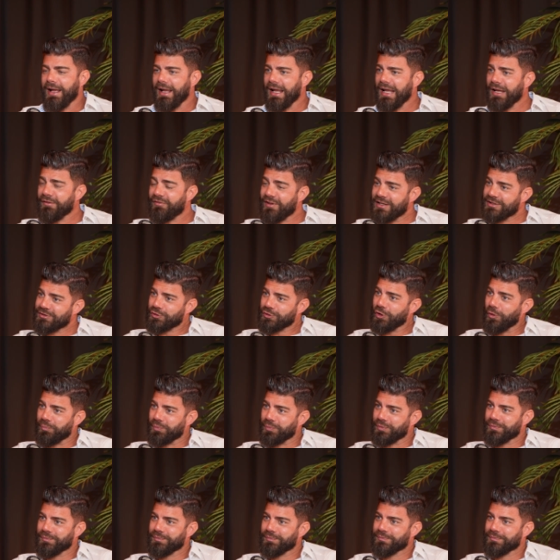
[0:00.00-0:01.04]
If I stop
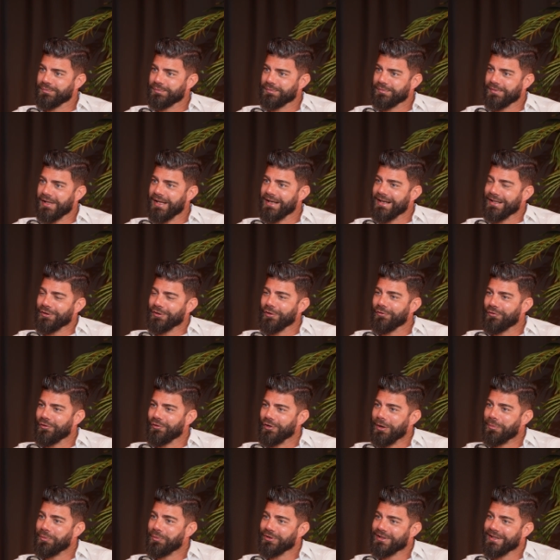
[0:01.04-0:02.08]
and I don't
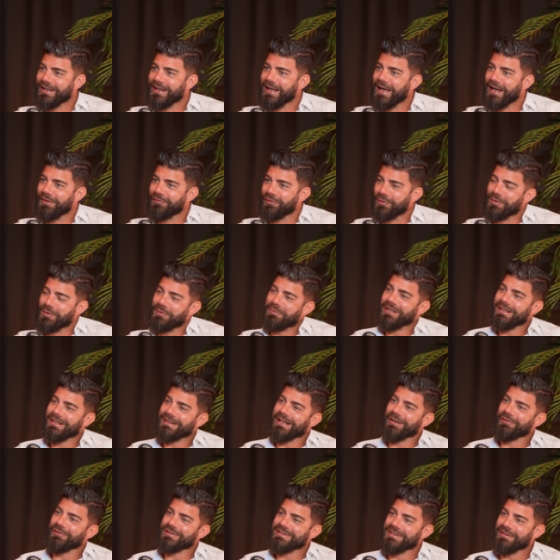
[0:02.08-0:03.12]
follow up with the guy from the minute
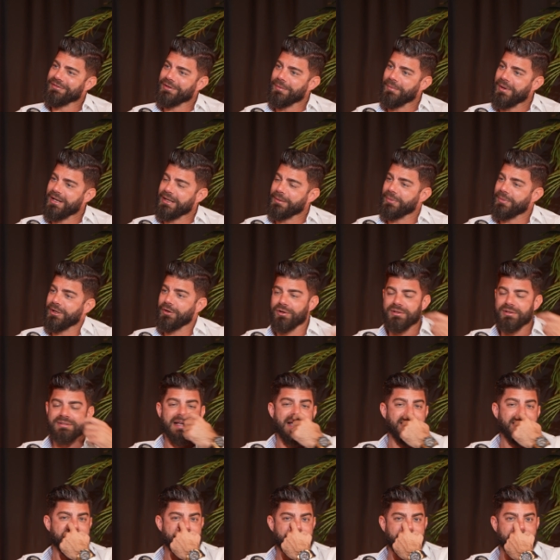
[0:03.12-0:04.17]
I receive the money, because
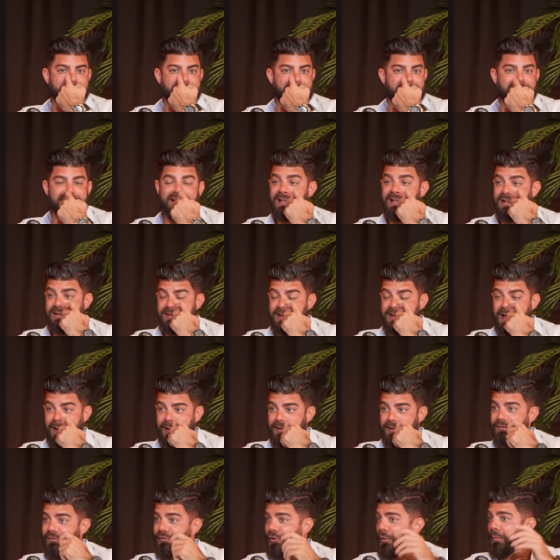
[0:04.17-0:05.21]
actually the deal is
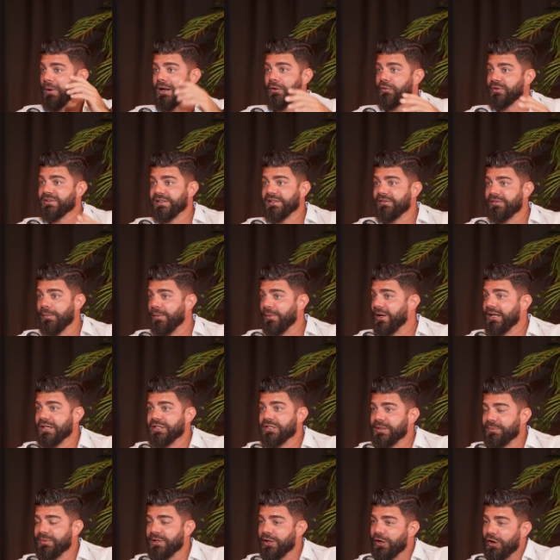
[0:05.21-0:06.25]
done, from I receive the money, I
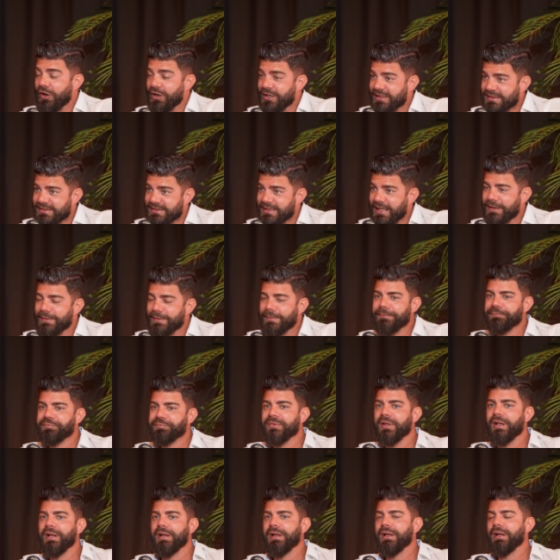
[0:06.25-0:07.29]
ship the car and it's done,
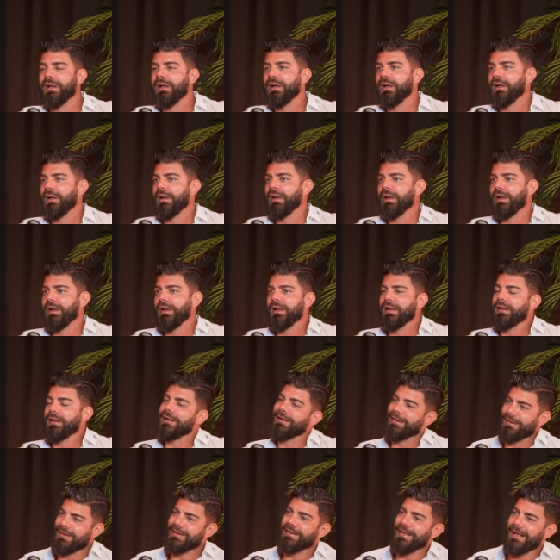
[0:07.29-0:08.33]

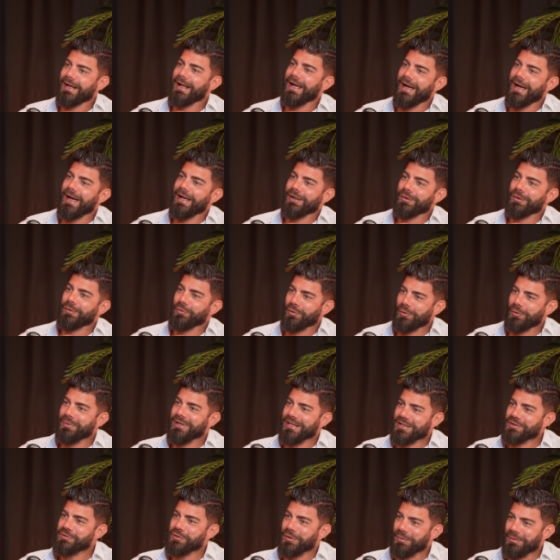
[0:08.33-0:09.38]
the guy will be
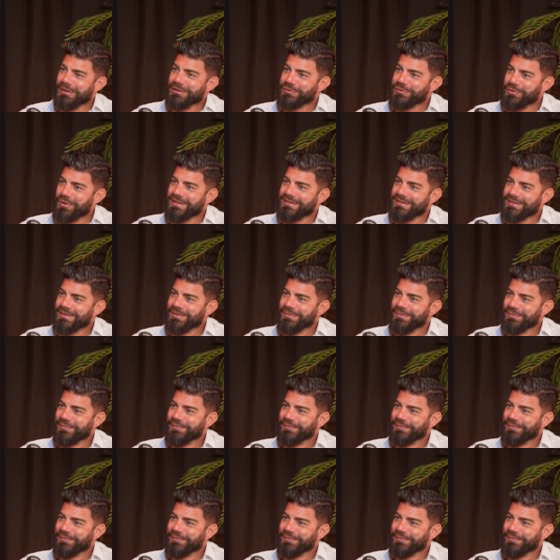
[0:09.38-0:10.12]
extremely stressed.